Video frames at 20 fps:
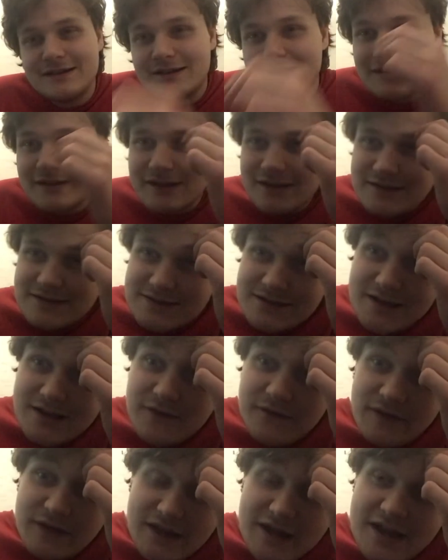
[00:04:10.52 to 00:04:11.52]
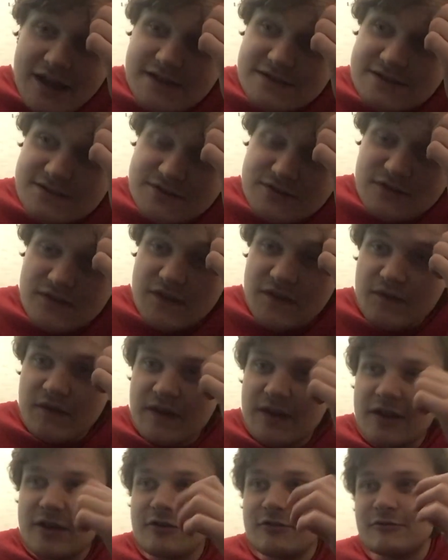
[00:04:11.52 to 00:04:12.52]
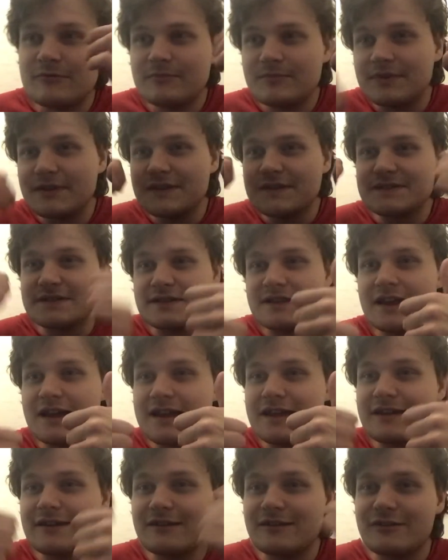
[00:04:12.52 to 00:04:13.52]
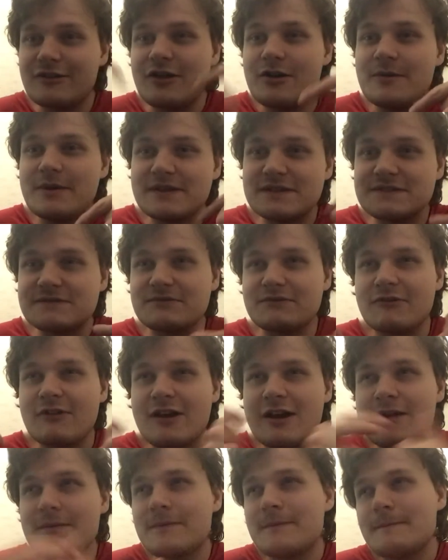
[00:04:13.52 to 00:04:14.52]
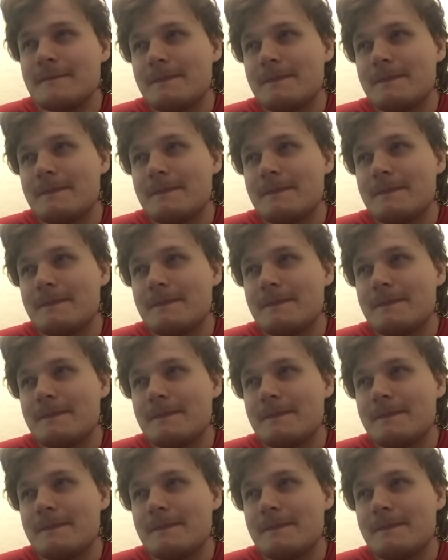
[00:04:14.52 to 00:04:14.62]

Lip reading: and if you guys enjoyed this video, please like, comment, and subscribe.